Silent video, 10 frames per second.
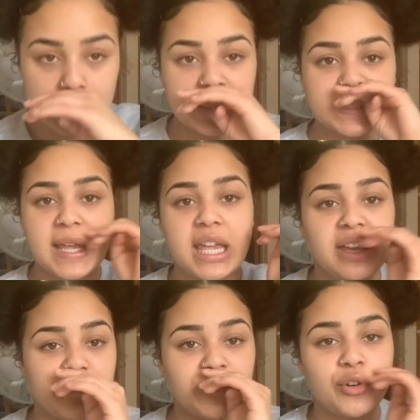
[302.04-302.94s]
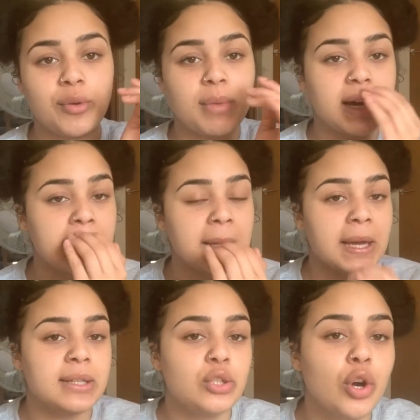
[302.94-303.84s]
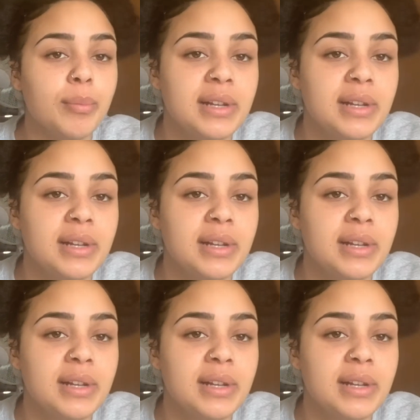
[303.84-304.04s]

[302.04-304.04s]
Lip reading: the same for my top